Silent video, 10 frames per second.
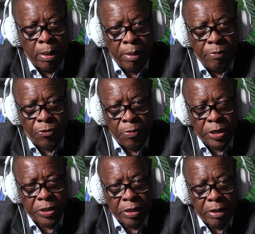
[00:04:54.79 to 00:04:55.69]

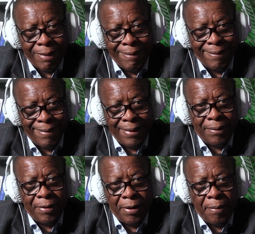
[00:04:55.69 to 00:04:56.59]
information
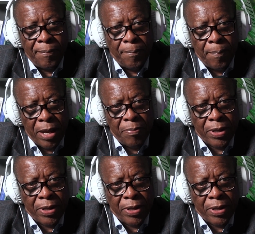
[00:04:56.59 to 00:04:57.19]
that may